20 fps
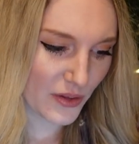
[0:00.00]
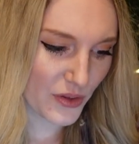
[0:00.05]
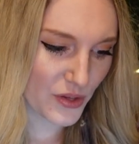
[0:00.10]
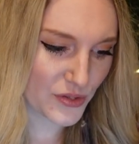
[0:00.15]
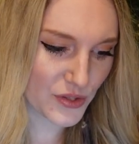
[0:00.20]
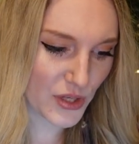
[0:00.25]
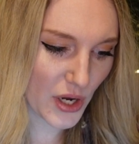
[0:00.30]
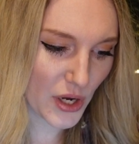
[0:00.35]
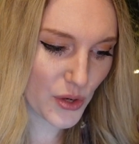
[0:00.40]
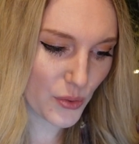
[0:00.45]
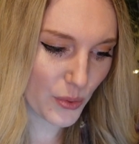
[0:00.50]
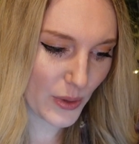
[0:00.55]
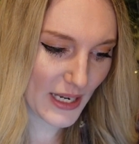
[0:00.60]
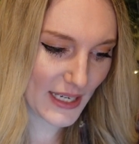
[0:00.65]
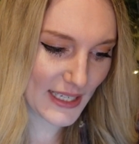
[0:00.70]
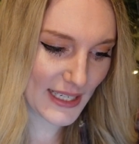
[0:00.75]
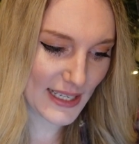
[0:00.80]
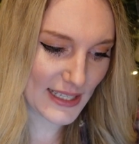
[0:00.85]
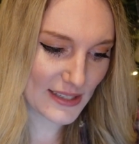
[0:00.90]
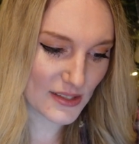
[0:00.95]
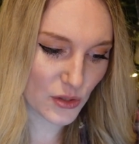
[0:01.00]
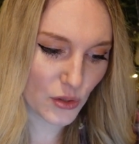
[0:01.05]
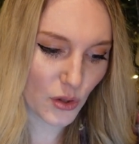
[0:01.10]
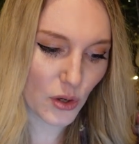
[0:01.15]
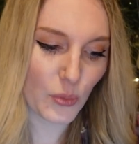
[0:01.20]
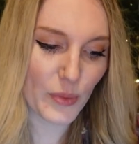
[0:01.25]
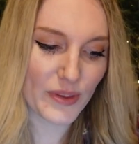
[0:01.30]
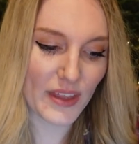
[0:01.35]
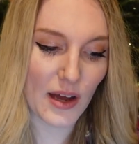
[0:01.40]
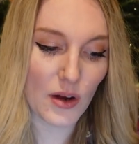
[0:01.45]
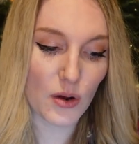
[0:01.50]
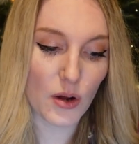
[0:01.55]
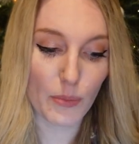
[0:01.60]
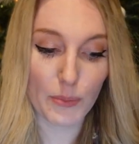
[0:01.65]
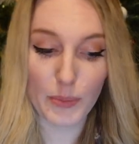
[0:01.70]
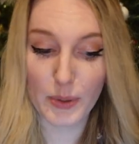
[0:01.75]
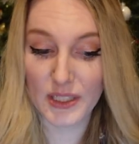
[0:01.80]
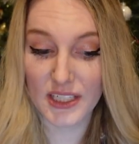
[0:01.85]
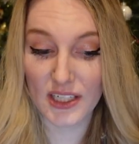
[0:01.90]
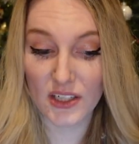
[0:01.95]
The Snow Queen is not without
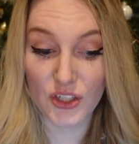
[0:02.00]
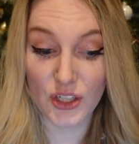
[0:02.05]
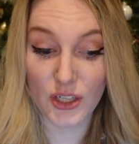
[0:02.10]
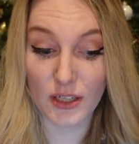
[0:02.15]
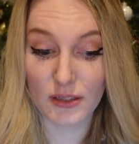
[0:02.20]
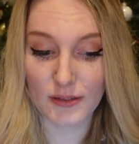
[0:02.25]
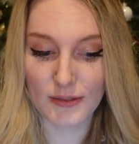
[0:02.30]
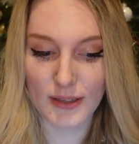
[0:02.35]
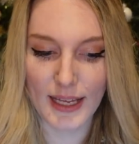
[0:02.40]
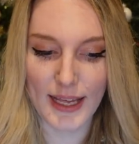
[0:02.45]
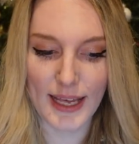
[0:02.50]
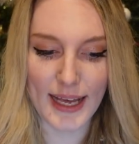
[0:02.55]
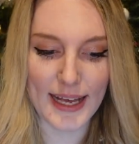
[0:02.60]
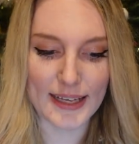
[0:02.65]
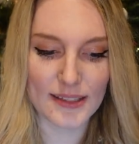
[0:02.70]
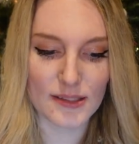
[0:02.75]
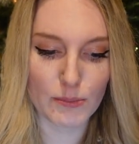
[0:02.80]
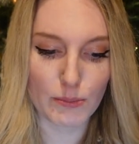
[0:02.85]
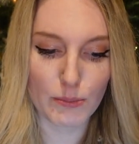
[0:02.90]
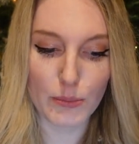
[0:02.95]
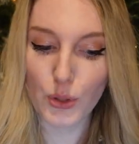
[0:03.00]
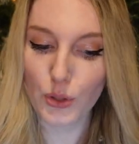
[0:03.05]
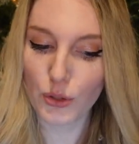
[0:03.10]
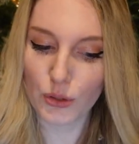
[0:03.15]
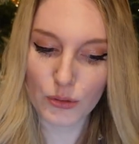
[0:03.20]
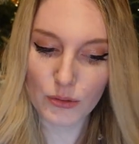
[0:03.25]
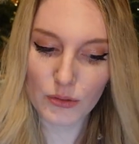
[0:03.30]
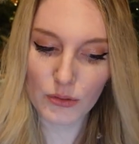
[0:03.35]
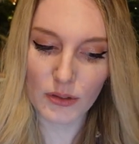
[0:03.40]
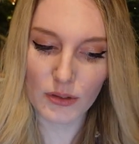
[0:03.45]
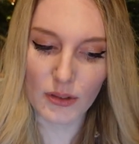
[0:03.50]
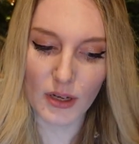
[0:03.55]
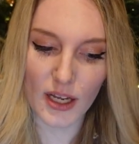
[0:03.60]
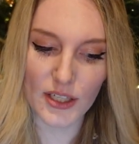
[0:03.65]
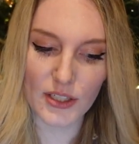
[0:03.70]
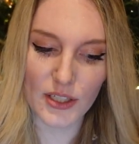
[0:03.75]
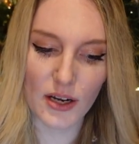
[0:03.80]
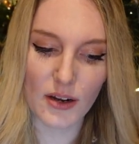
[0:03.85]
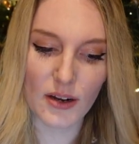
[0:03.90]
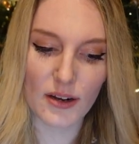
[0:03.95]
competition, as Moon,
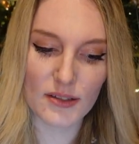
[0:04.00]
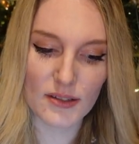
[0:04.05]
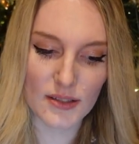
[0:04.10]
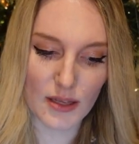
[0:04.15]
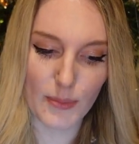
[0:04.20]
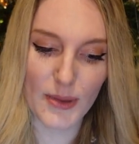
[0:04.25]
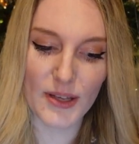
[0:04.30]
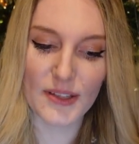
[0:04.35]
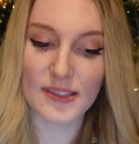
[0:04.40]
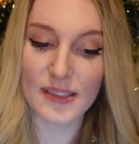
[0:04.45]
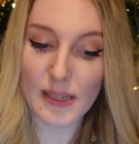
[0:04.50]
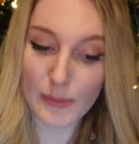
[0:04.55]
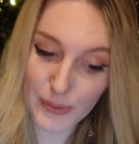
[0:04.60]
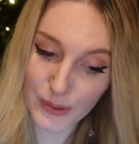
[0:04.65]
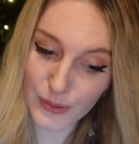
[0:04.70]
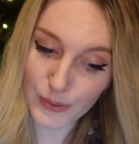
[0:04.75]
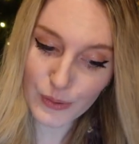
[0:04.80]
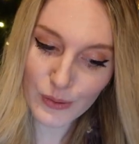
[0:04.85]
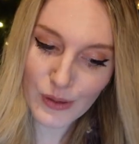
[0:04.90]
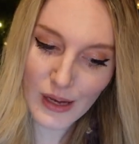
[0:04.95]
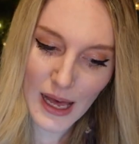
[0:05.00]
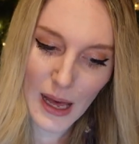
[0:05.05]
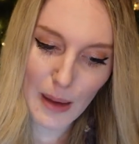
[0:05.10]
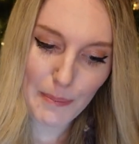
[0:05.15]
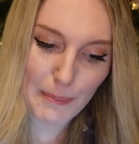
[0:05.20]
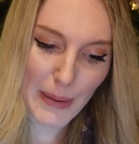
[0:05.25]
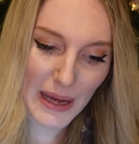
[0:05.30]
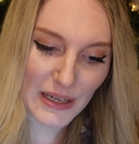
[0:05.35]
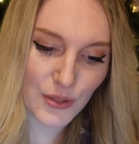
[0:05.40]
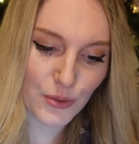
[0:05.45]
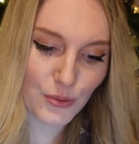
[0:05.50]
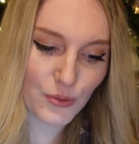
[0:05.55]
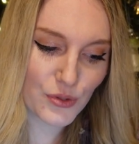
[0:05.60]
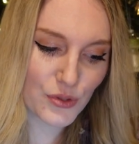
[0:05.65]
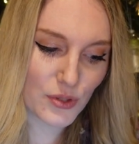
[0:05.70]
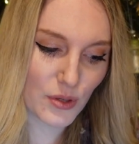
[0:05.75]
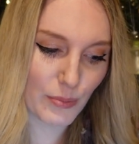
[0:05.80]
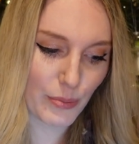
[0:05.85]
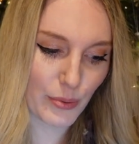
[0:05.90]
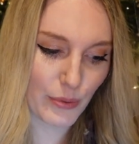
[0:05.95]
a young summer sibyl,
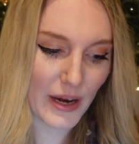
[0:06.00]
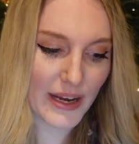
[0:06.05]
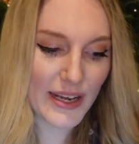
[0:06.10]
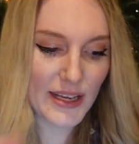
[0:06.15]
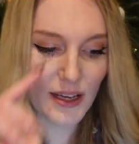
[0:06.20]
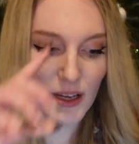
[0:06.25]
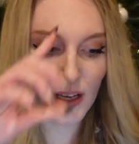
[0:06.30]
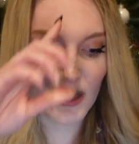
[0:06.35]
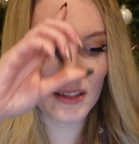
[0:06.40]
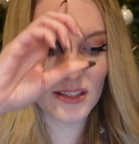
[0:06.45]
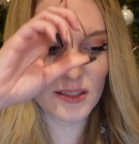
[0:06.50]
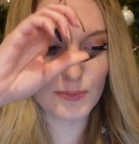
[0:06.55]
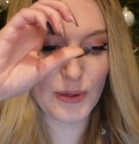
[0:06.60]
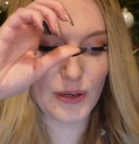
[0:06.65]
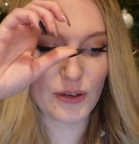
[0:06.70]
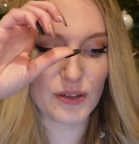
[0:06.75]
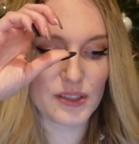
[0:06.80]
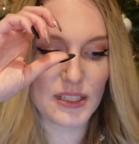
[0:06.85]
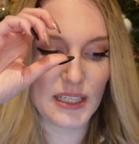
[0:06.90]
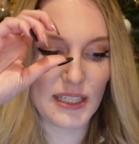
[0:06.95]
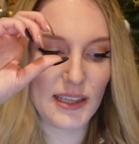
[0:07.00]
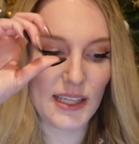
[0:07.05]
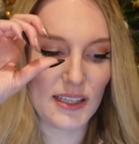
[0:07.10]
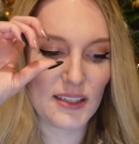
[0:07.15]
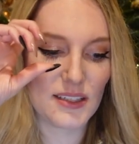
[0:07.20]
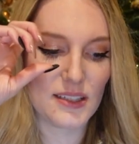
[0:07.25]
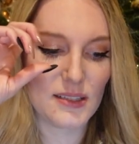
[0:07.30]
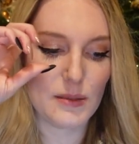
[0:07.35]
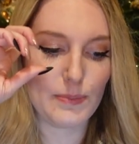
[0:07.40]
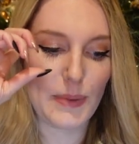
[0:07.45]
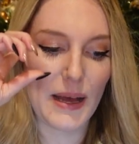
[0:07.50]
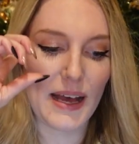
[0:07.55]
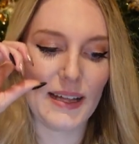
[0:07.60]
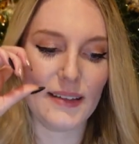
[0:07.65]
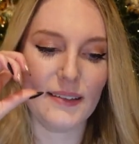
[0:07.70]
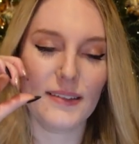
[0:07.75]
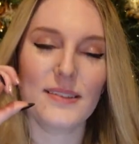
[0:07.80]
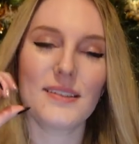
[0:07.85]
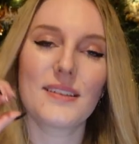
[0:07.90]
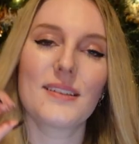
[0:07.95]
battles to break a conspiracy that
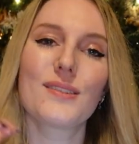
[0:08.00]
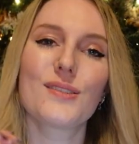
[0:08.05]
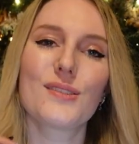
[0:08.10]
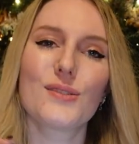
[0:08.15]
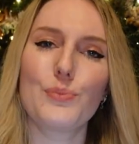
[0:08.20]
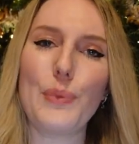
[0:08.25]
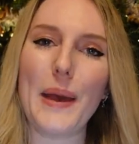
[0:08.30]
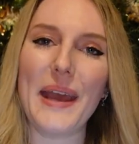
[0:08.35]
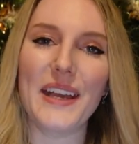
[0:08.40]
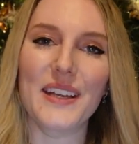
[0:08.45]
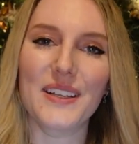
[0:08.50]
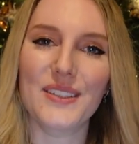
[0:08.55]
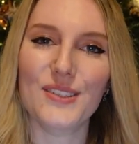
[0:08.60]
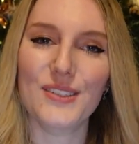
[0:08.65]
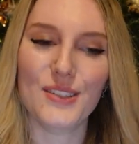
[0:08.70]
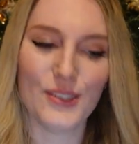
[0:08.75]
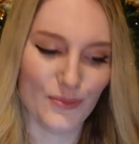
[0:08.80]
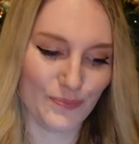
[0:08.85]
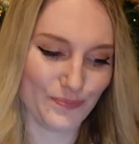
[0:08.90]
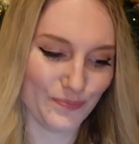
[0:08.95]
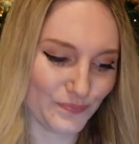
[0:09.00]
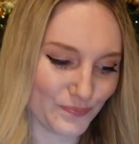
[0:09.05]
spans space.